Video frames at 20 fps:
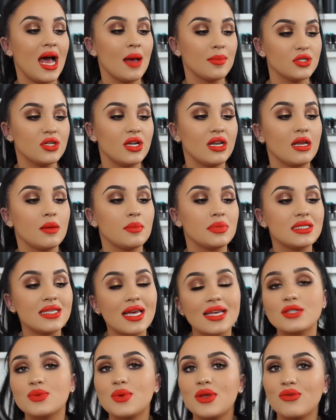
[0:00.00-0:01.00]
absolutely
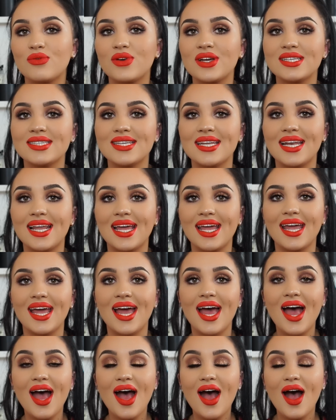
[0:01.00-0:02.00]
obsessed with recently.